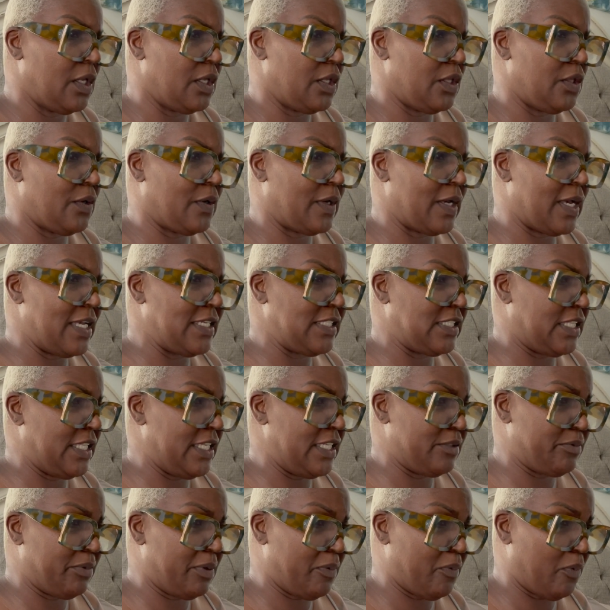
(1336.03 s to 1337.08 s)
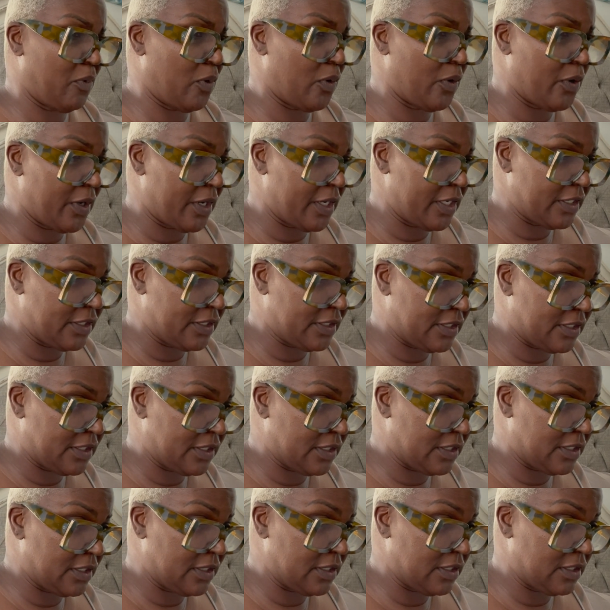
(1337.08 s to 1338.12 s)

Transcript: You guys, these rewards,